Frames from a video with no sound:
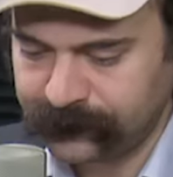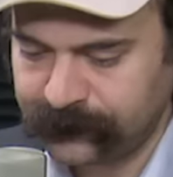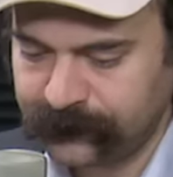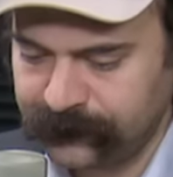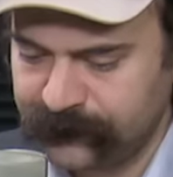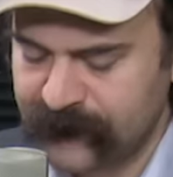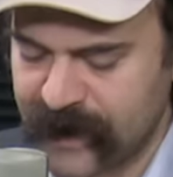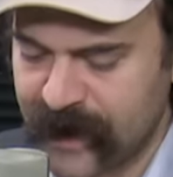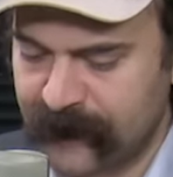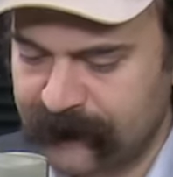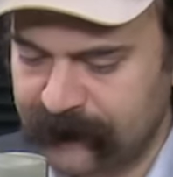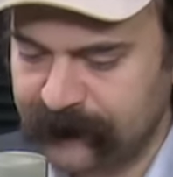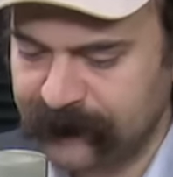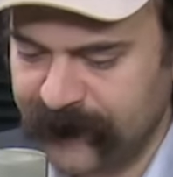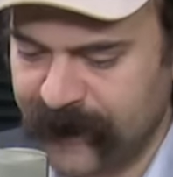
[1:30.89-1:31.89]

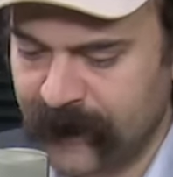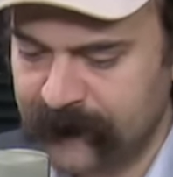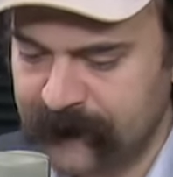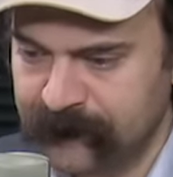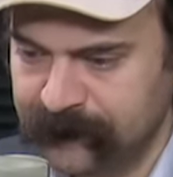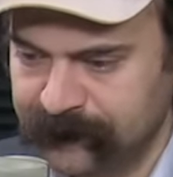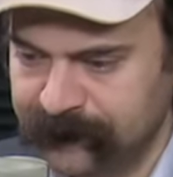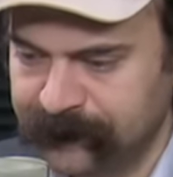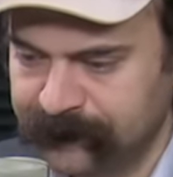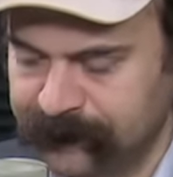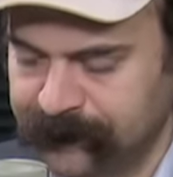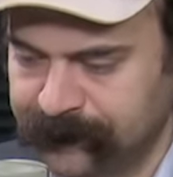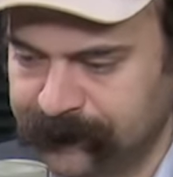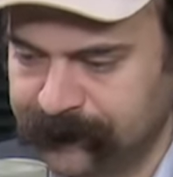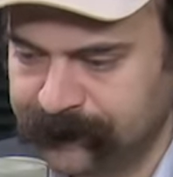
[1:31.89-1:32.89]

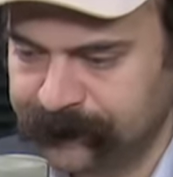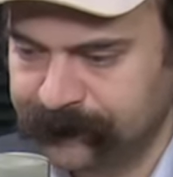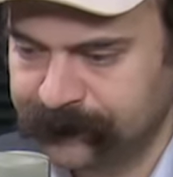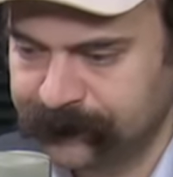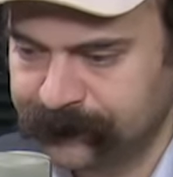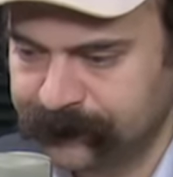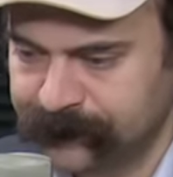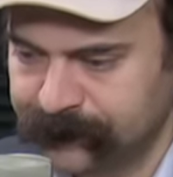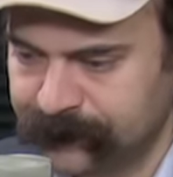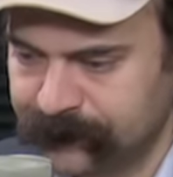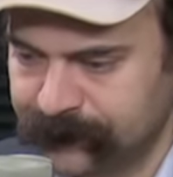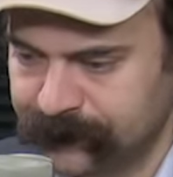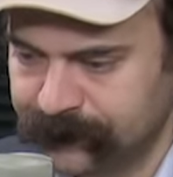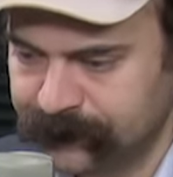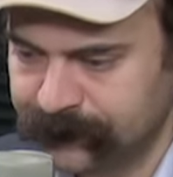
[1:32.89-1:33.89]

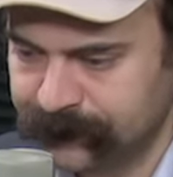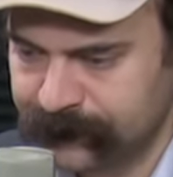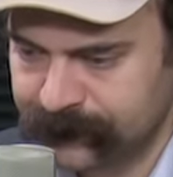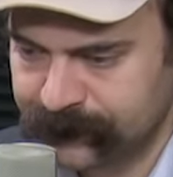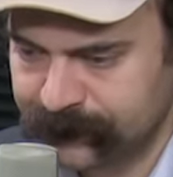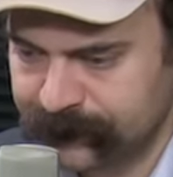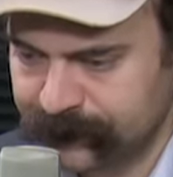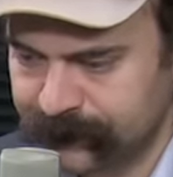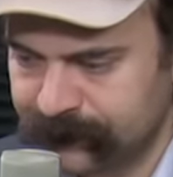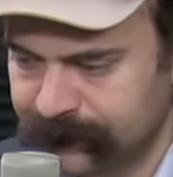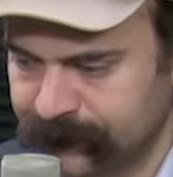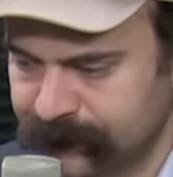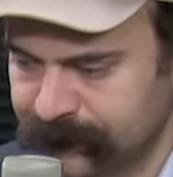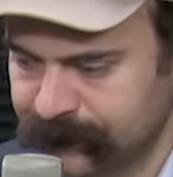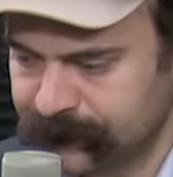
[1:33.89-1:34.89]

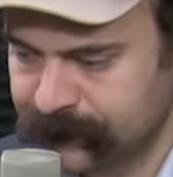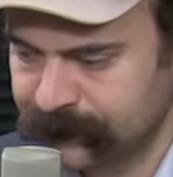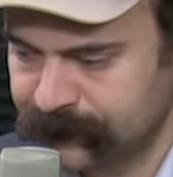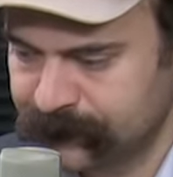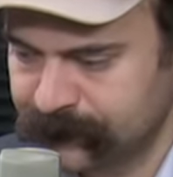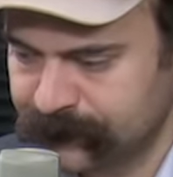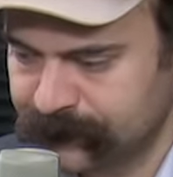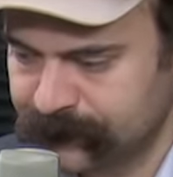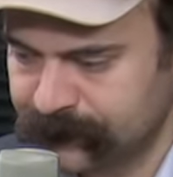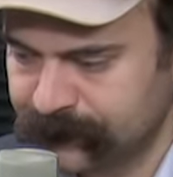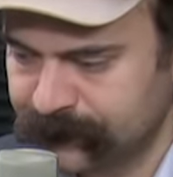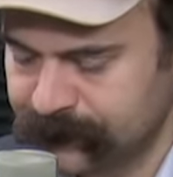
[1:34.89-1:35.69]
[no speech]